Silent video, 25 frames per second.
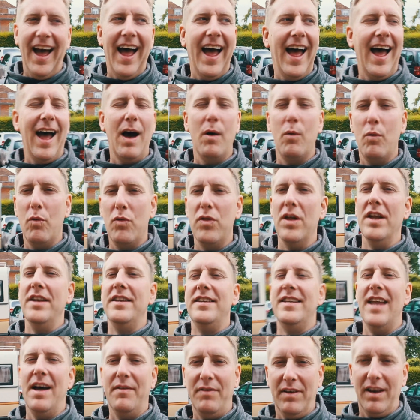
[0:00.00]
how the
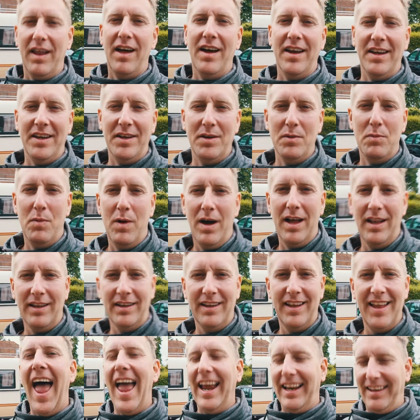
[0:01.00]
devil are you?
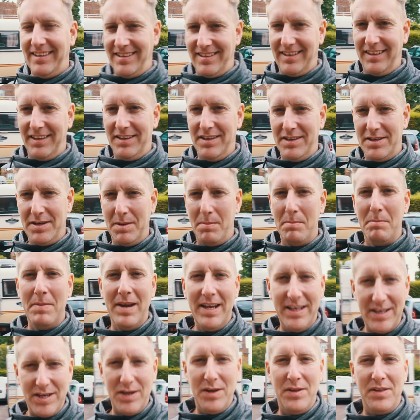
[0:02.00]
Well, excellent,
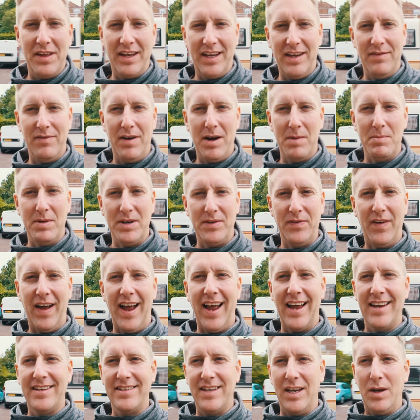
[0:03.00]
me too, thank you very much for
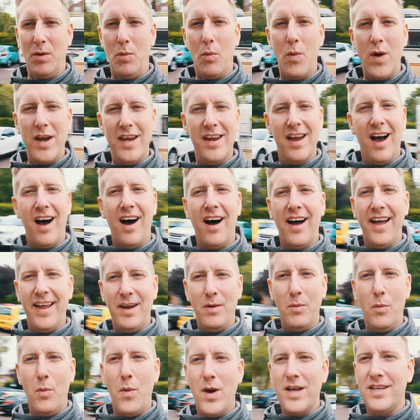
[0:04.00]
asking. We are
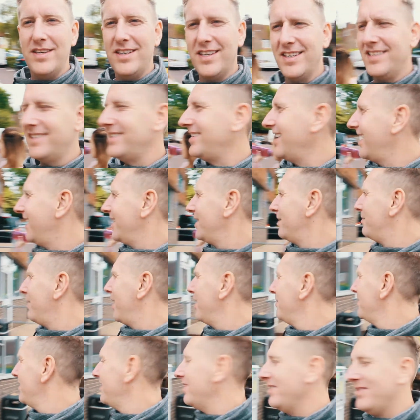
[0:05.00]
in Winchester at the
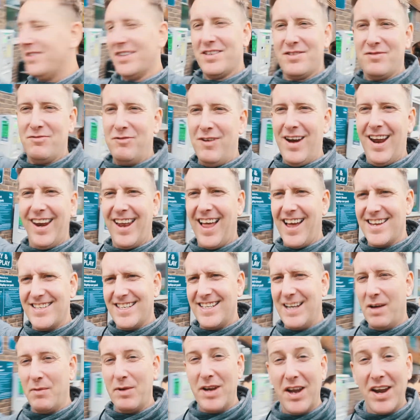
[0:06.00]
moment, just
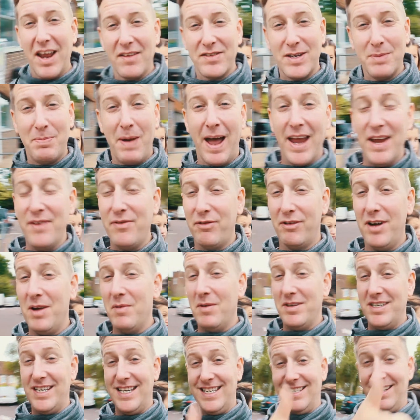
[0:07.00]
realising that we don't have to pay for it,
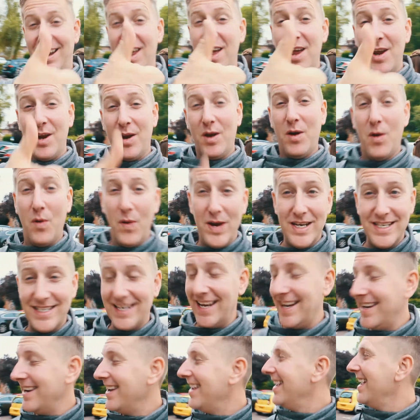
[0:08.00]
which is quids
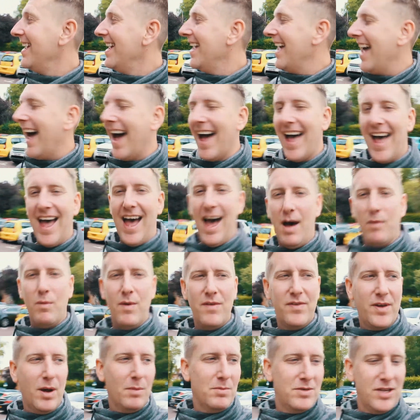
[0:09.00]
in. And
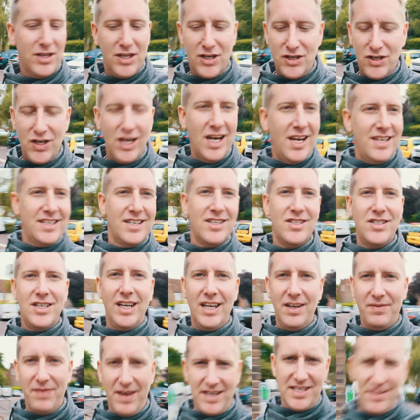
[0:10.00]
we've come to the Cheese and
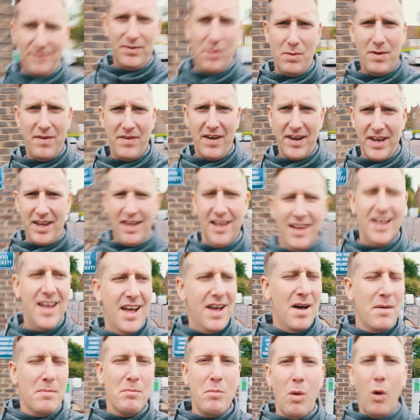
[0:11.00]
Chilli Festival. We've had a
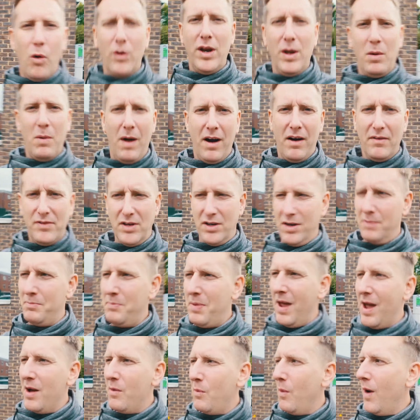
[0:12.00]
morning where I've done a
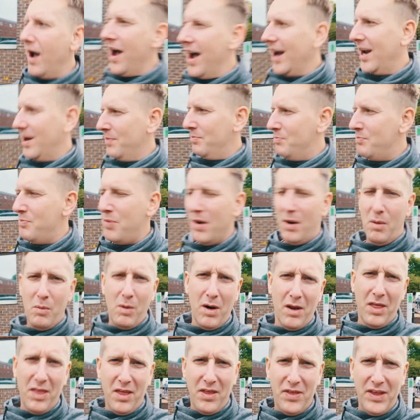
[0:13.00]
bit of work, but
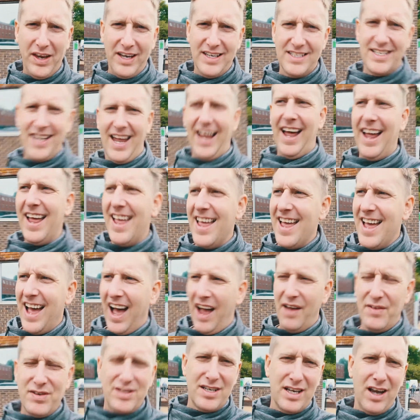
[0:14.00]
one of the things that
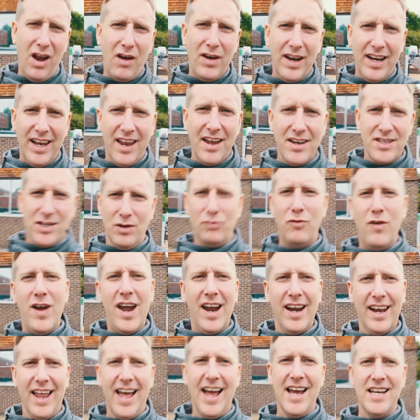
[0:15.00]
I've slowly learnt to
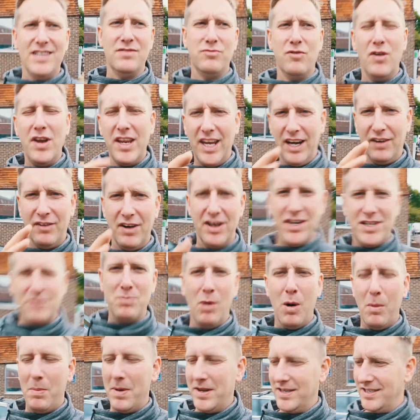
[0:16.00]
realise running your own
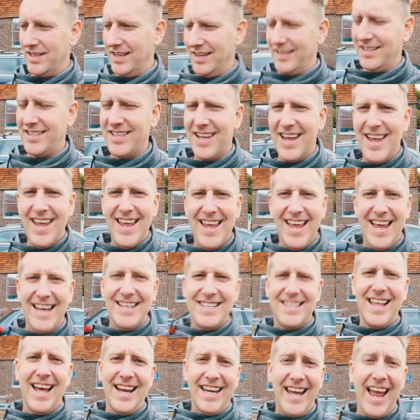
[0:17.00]
small business
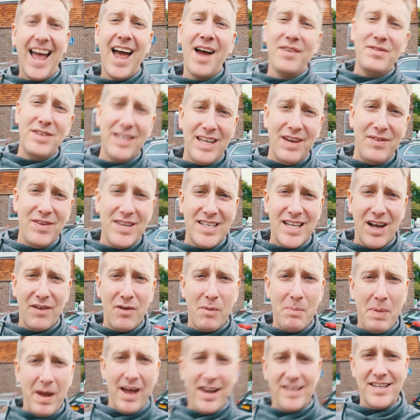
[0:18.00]
is that you have to give yourself
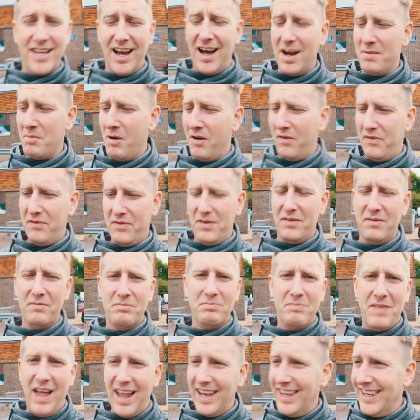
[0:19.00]
a bit of time off
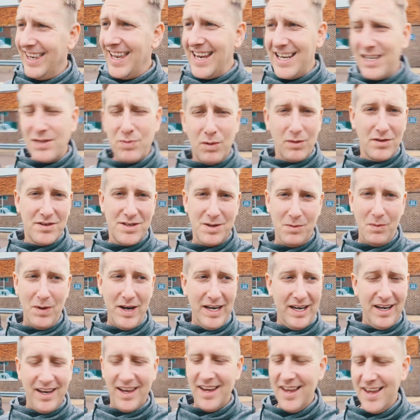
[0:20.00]
at least once a
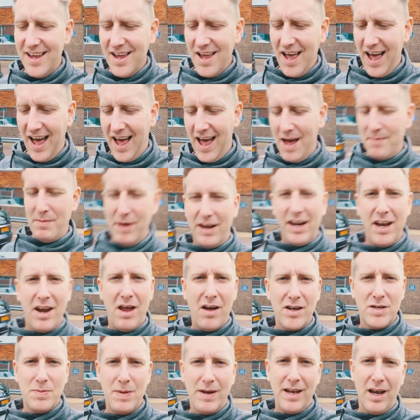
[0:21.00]
week. And I know
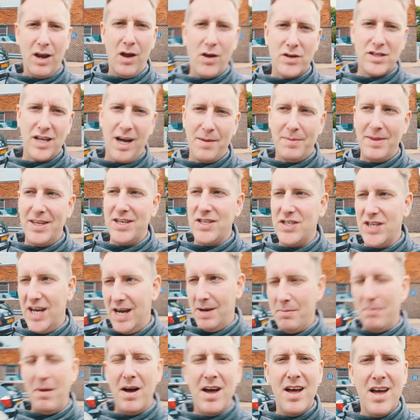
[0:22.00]
I spend a lot of time in the
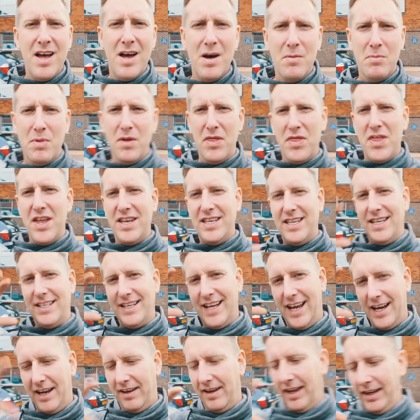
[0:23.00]
gym, but this is
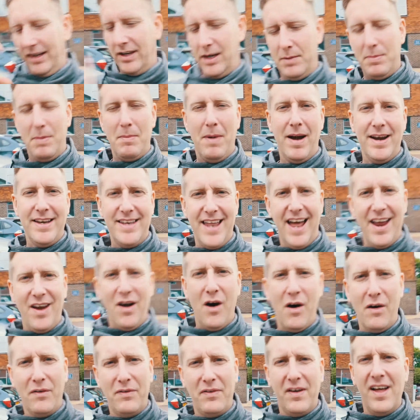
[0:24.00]
kind of like going to be my day
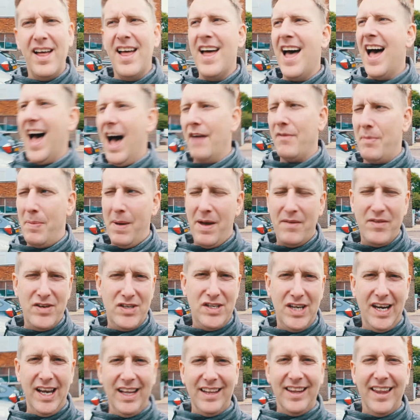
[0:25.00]
off, have a bit of a
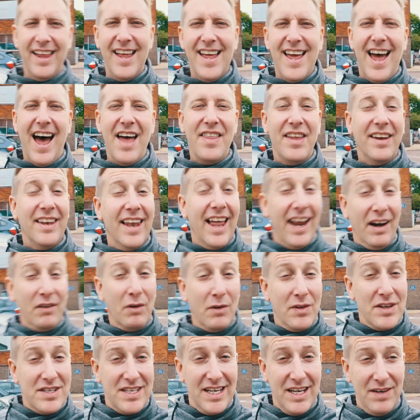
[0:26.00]
chill, and then later
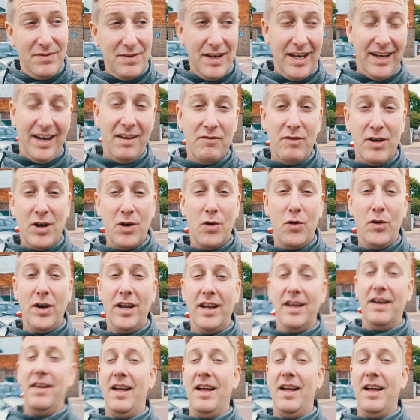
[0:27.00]
on this evening, recording